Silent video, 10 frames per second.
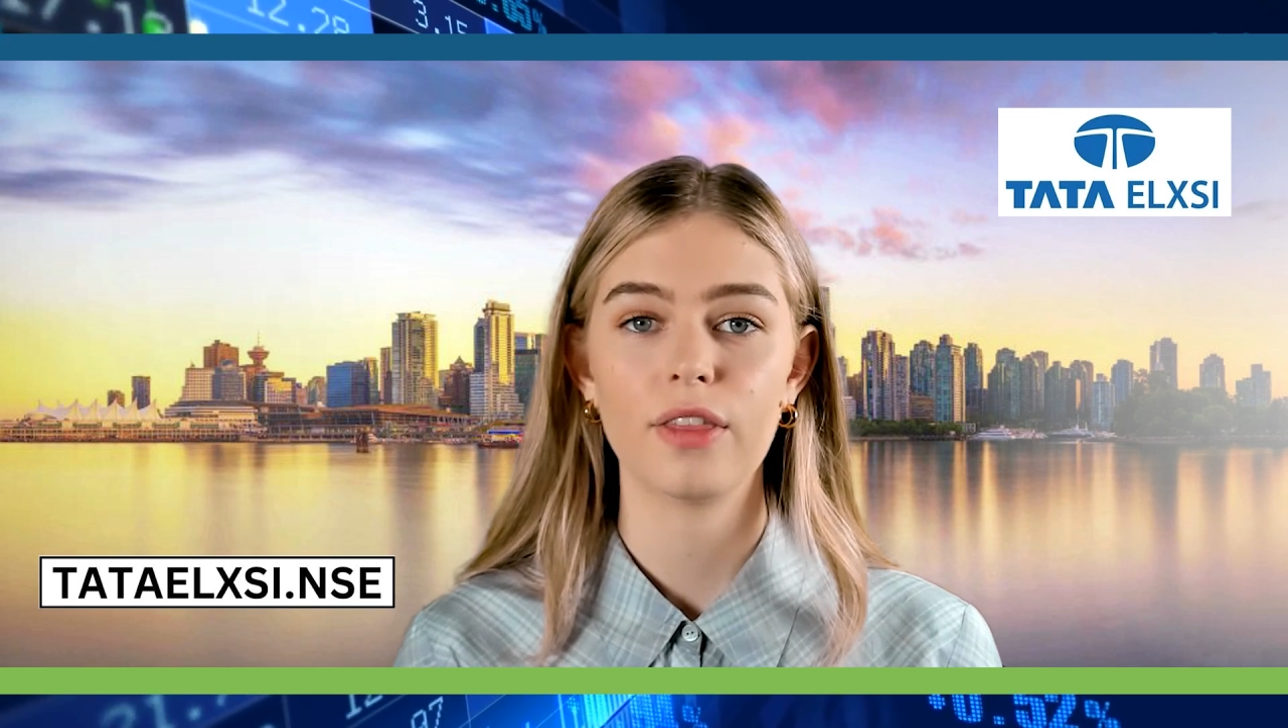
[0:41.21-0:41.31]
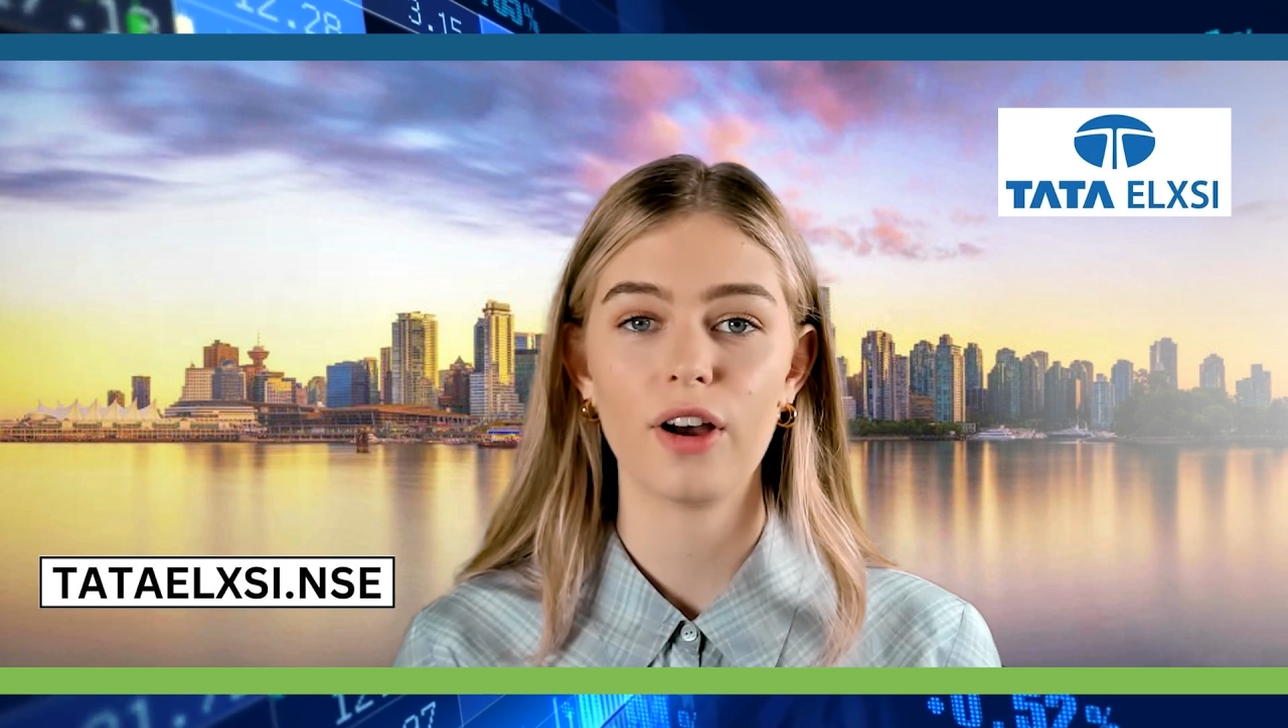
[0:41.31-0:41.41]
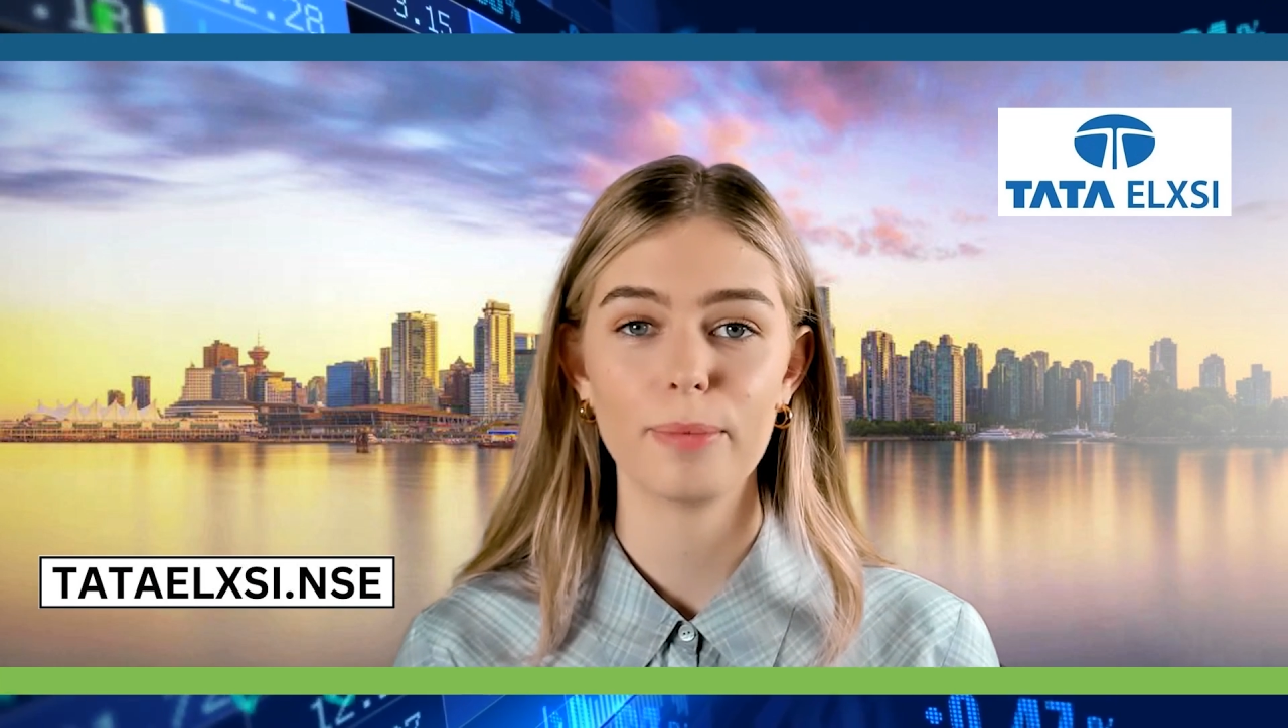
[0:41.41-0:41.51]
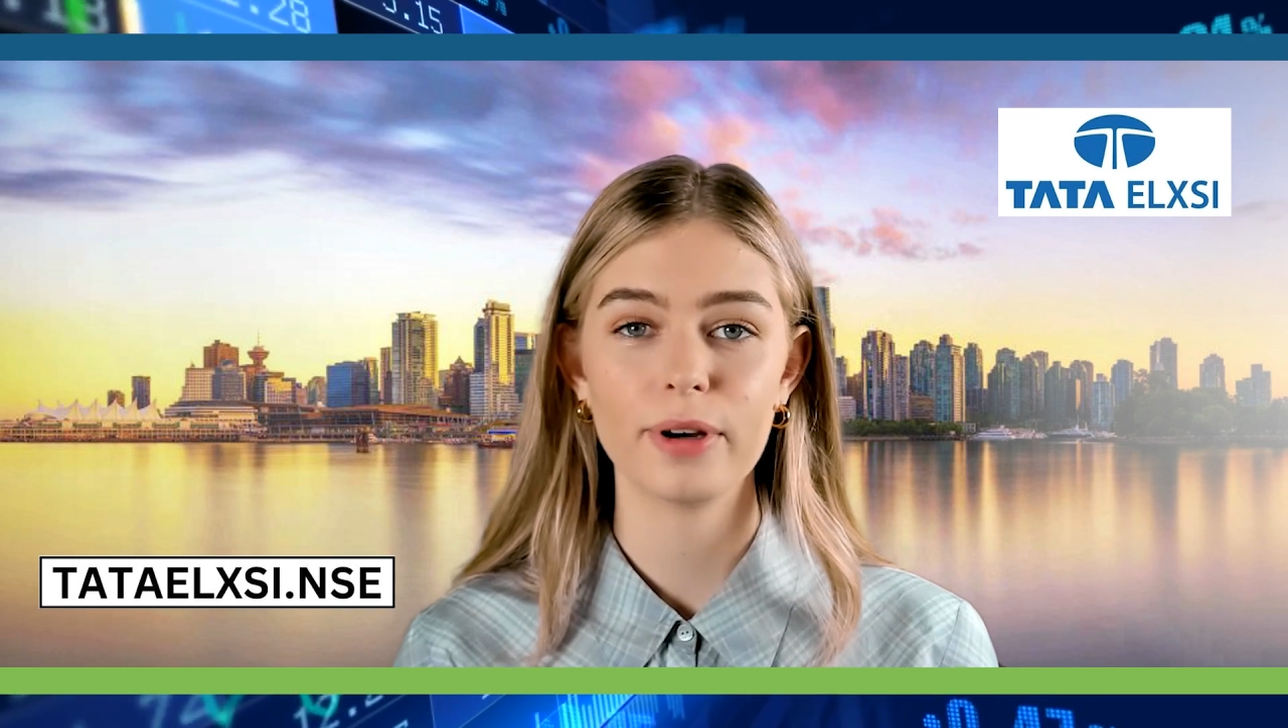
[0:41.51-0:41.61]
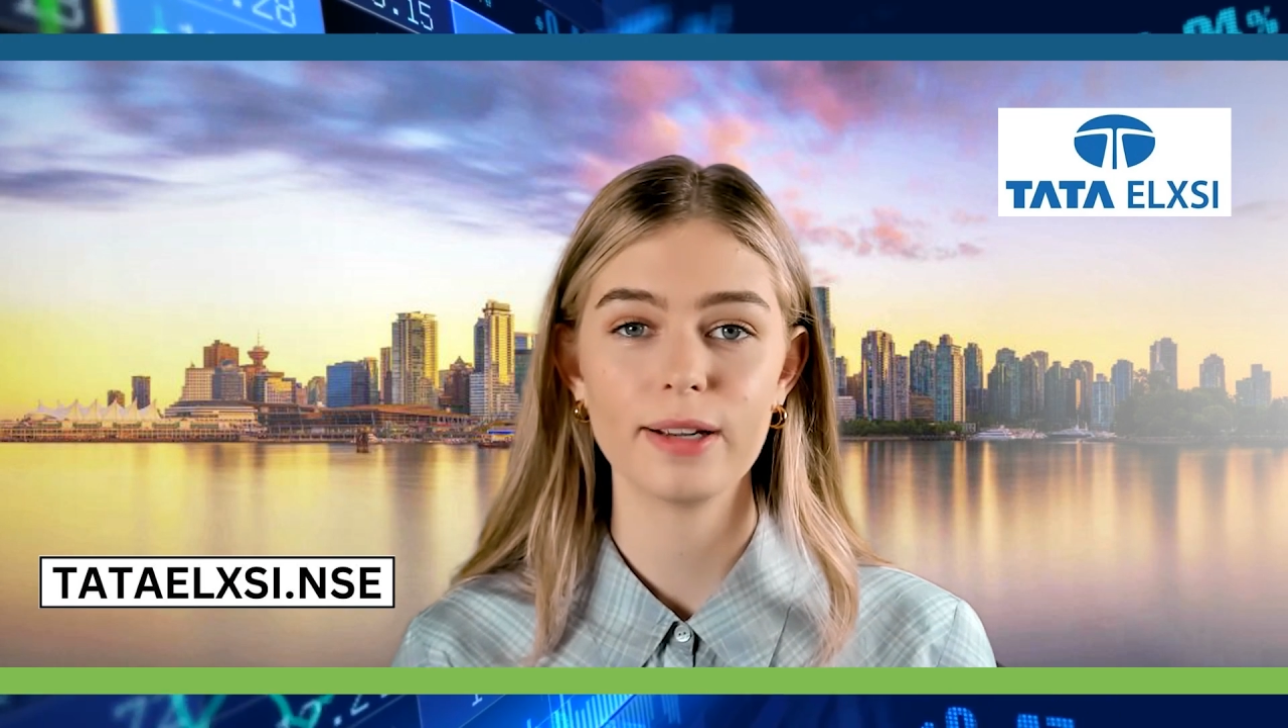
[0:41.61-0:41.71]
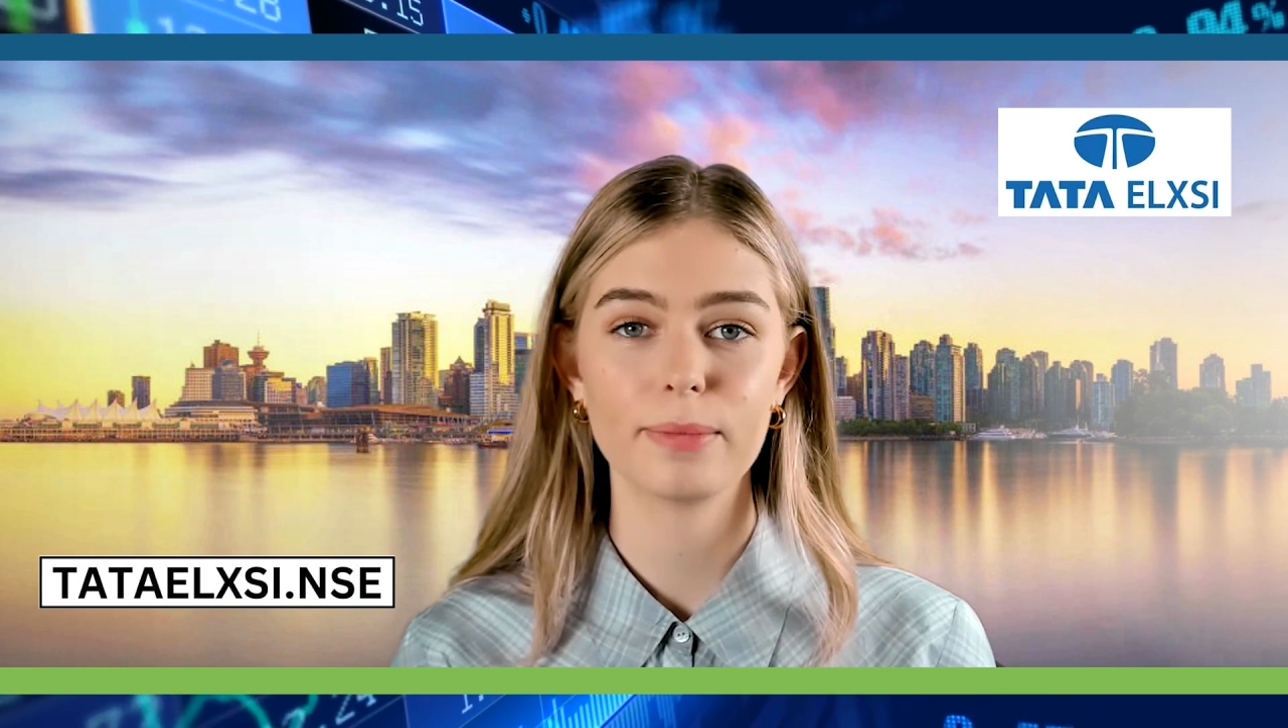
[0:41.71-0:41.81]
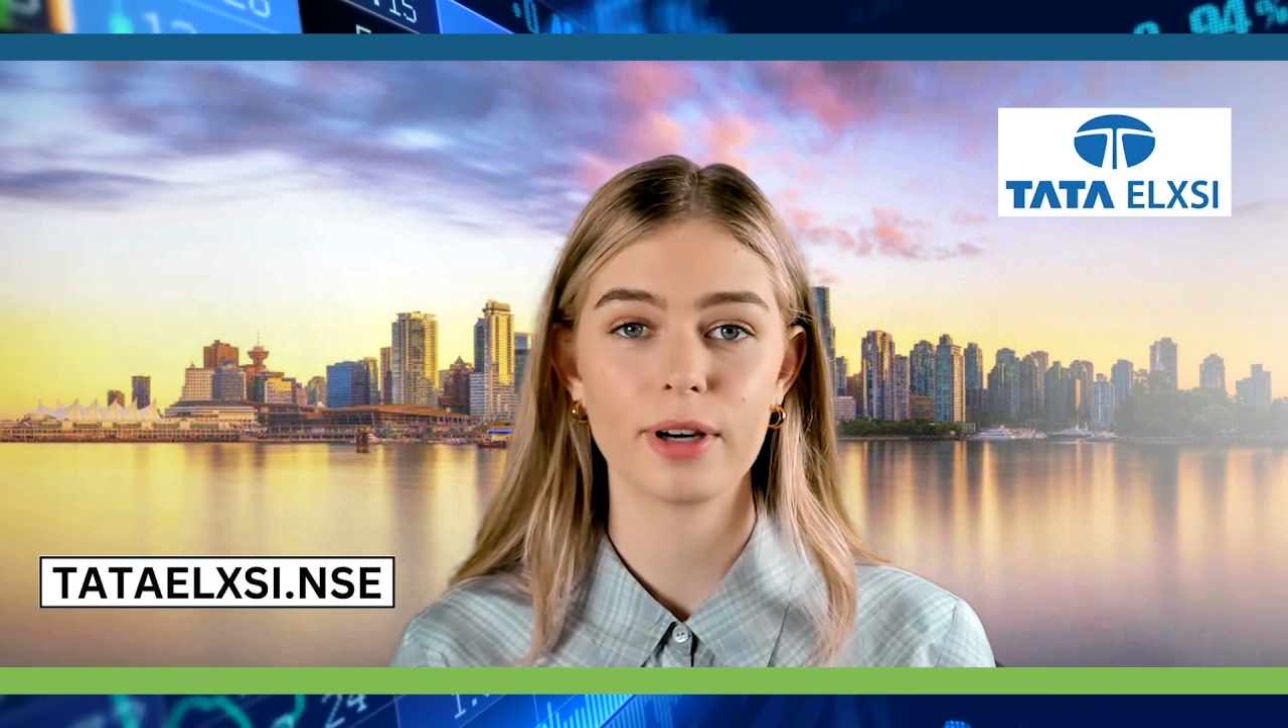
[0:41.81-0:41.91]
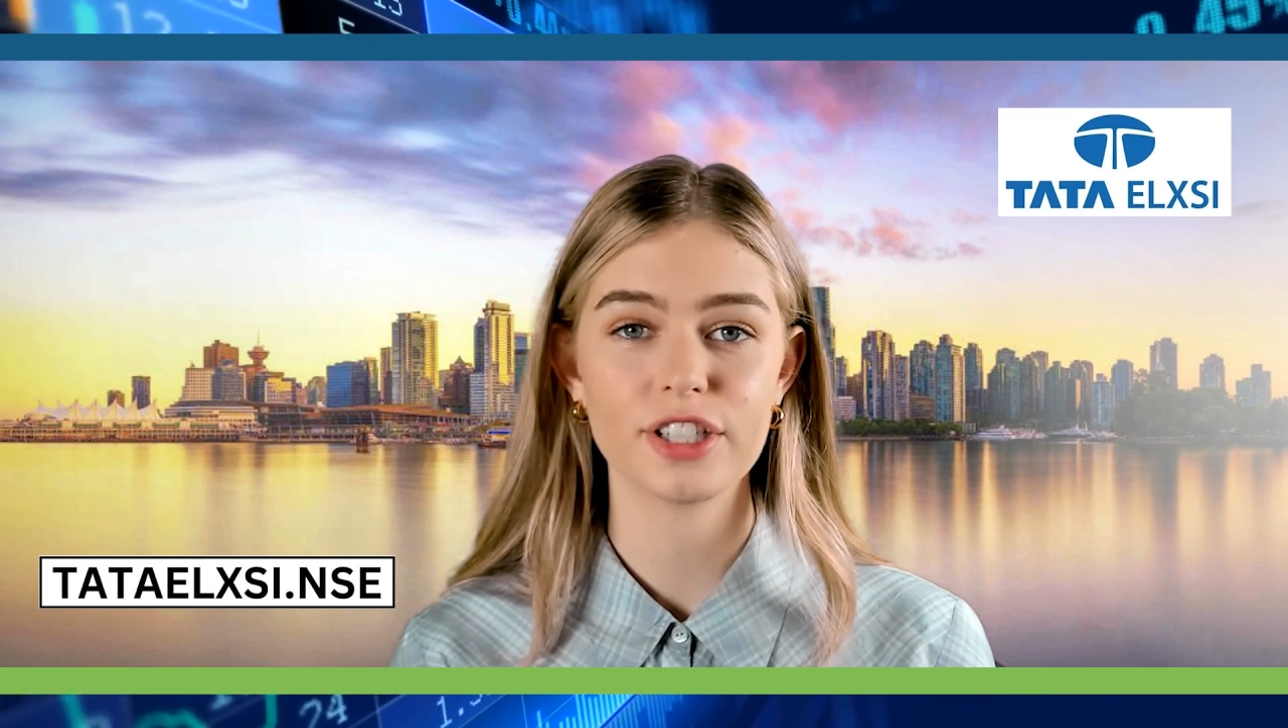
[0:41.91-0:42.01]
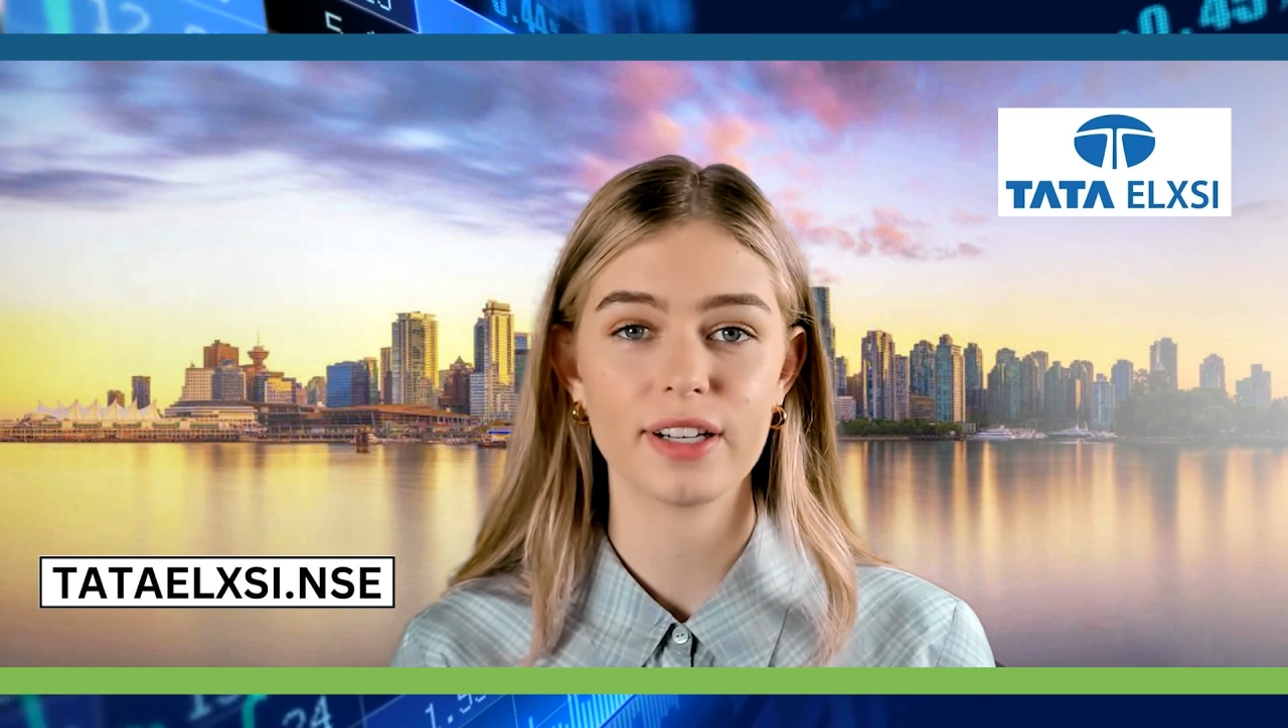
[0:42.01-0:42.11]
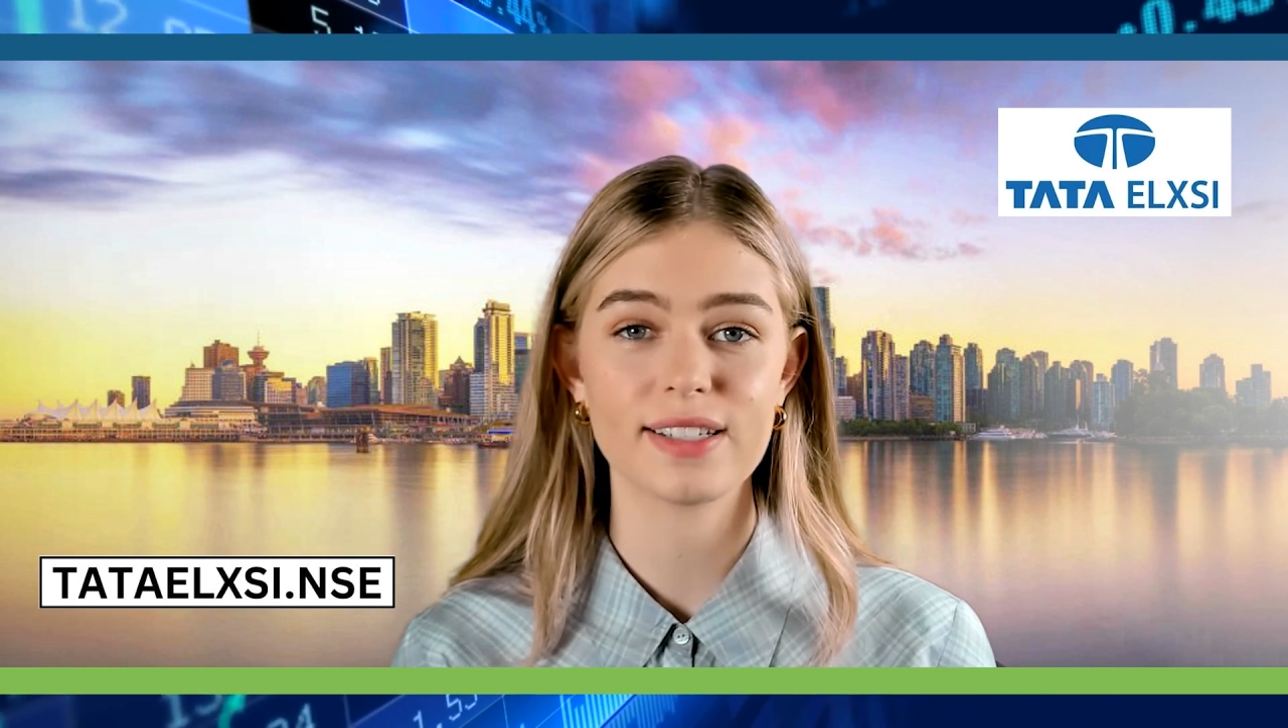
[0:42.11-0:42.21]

The operating margin